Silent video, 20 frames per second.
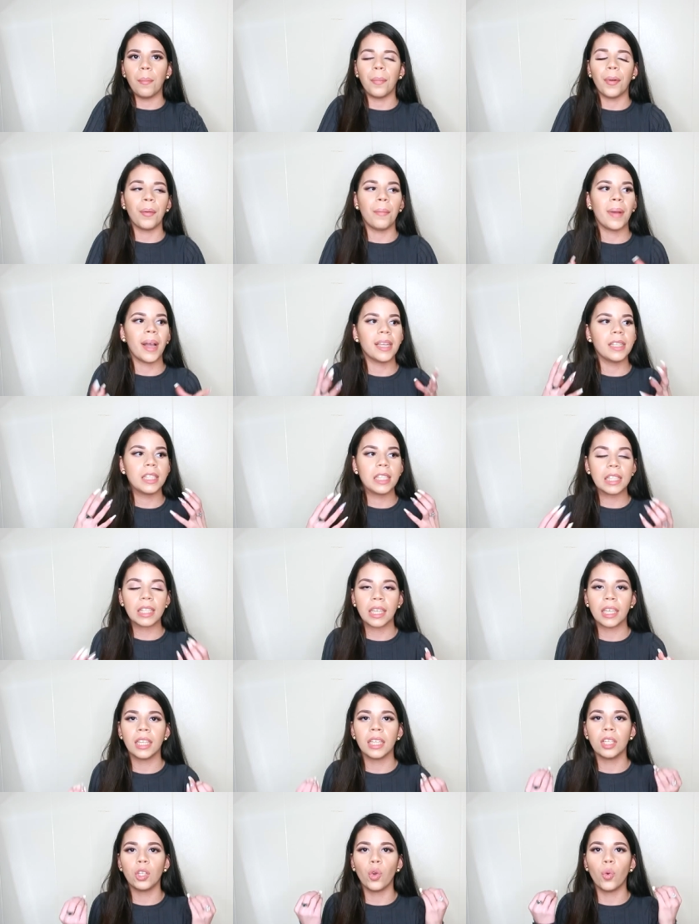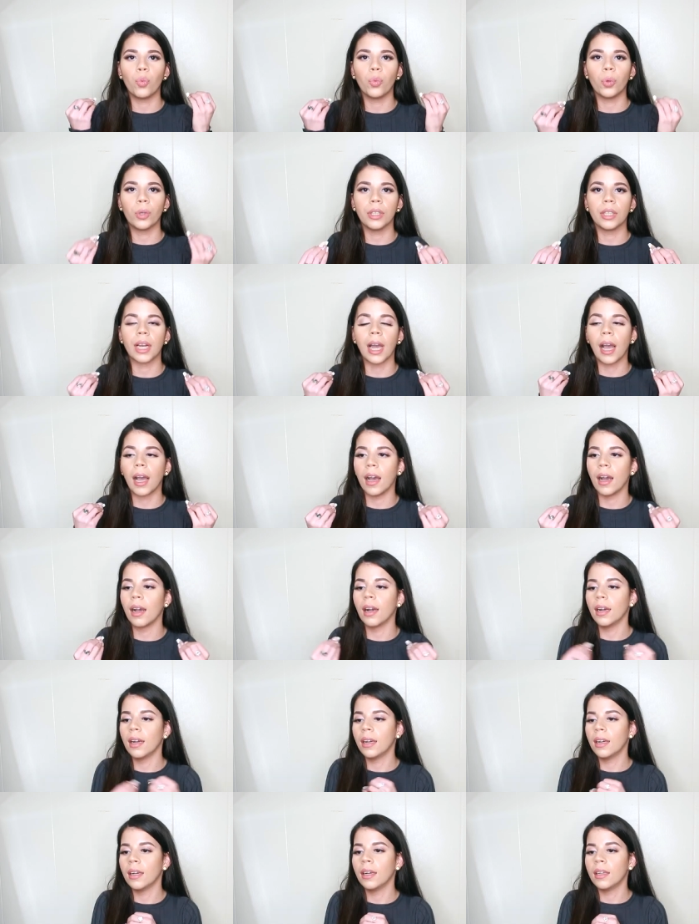but my skin would
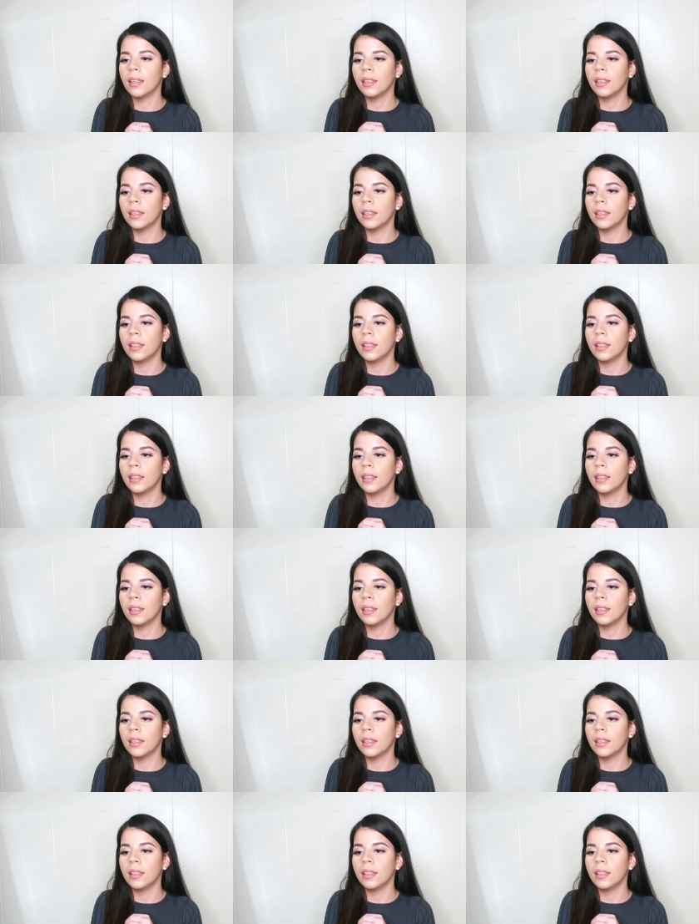not